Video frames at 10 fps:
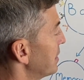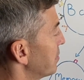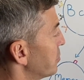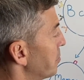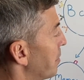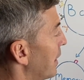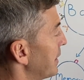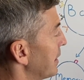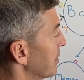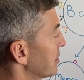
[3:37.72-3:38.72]
and through
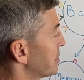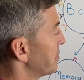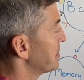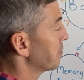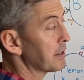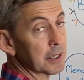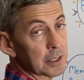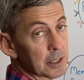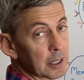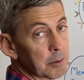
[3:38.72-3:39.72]
binding on a specific
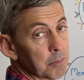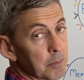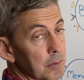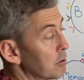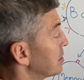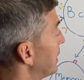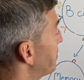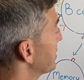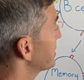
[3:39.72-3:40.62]
receptor